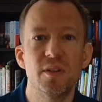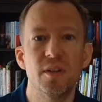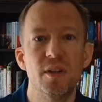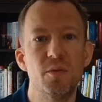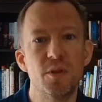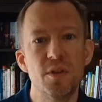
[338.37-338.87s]

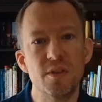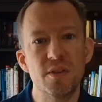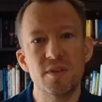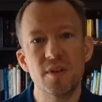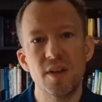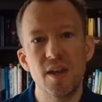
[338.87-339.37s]
It
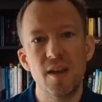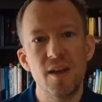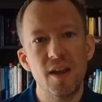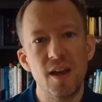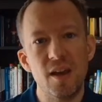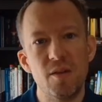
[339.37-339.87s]
was
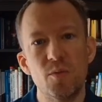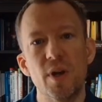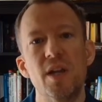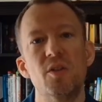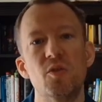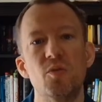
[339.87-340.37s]
a
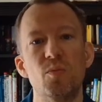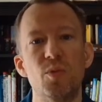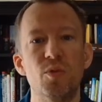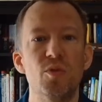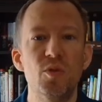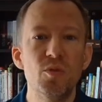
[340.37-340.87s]
way to
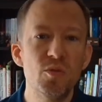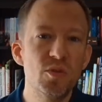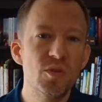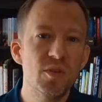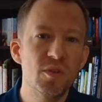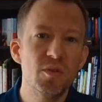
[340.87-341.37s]

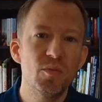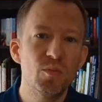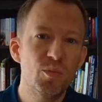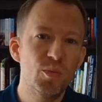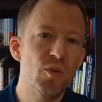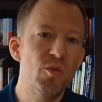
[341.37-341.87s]
produce
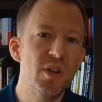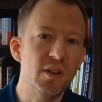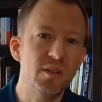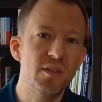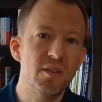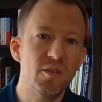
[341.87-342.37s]

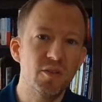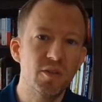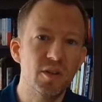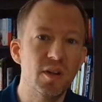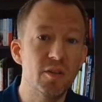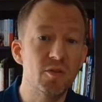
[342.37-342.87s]
products, or
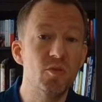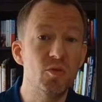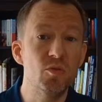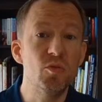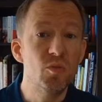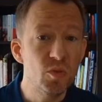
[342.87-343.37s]
to
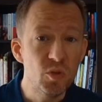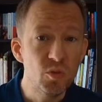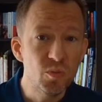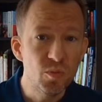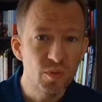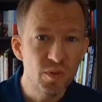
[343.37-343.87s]
do
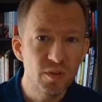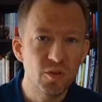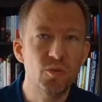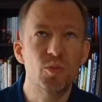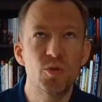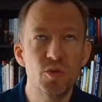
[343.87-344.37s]
new,
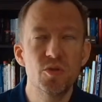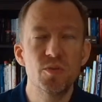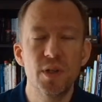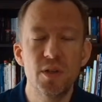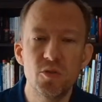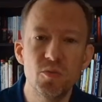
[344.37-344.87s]
not produce,
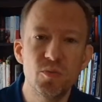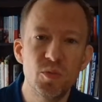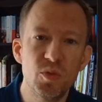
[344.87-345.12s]
but to